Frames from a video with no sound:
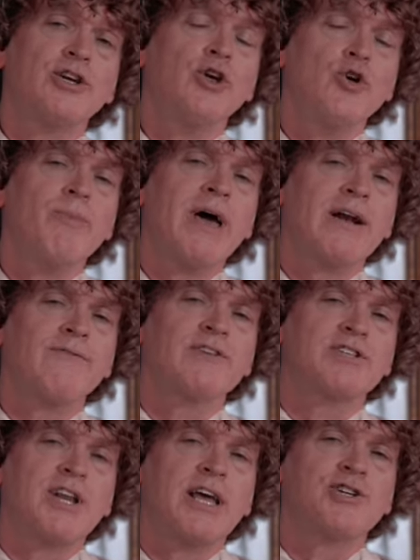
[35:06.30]
a new
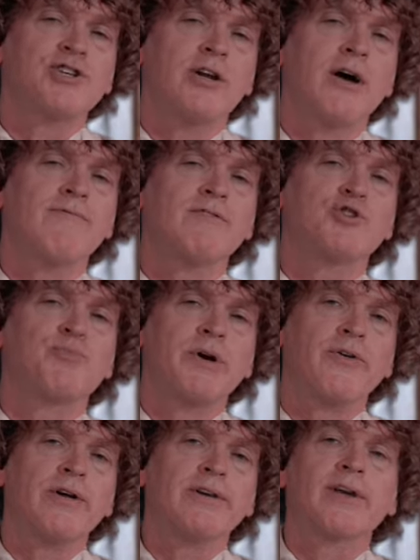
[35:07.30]
manifestation of the
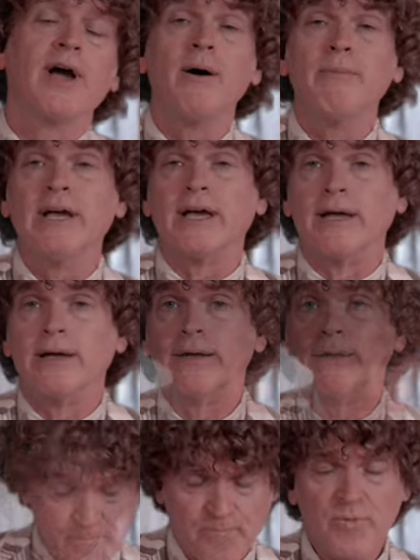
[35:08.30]
Spirit coming.
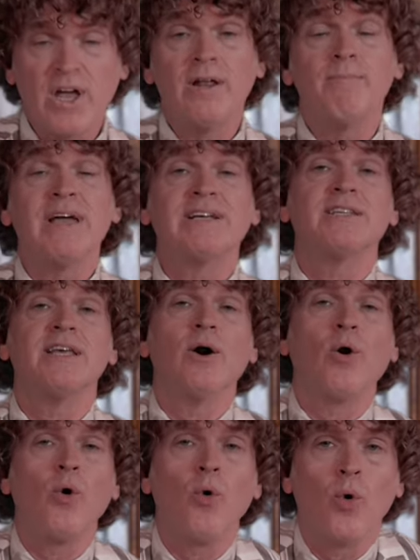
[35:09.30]
And it makes the
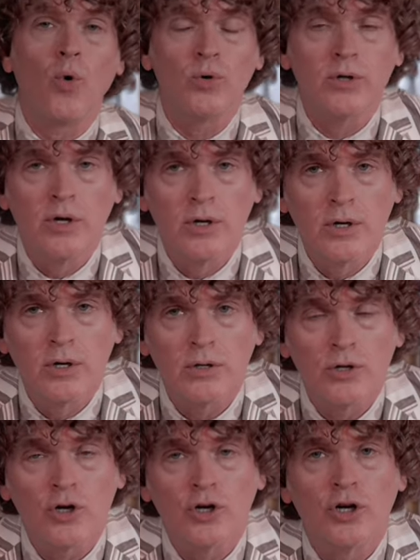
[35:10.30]
old
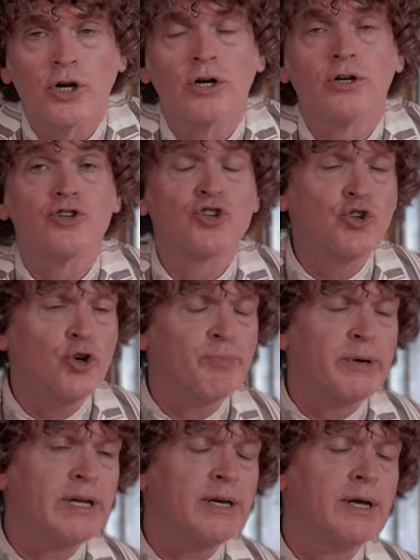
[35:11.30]
look
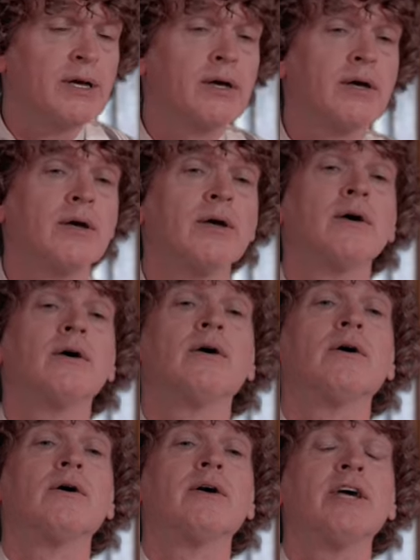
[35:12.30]
stupid,
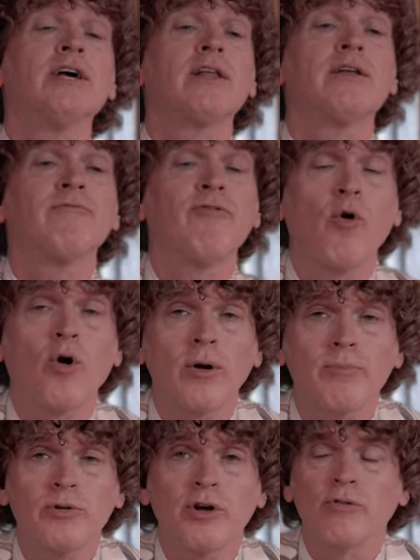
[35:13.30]

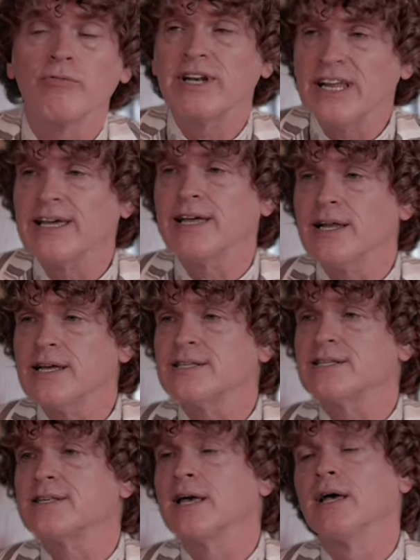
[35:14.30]
ill-informed,
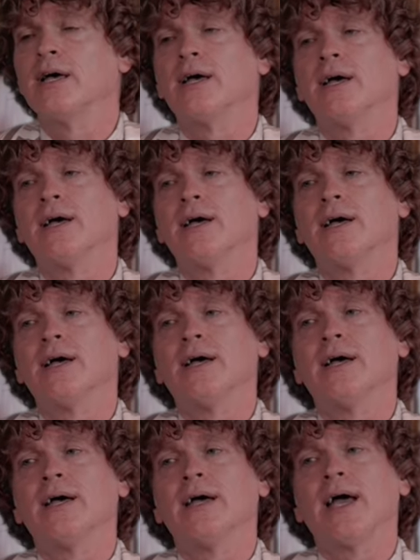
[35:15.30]
ridiculous,
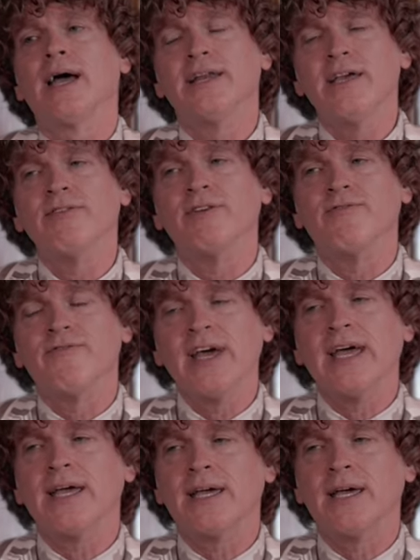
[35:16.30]
and even
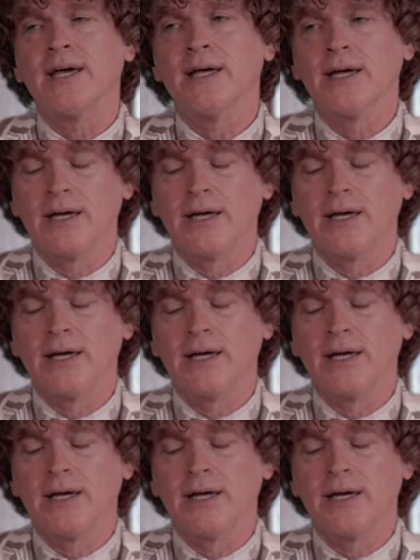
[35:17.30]
fake.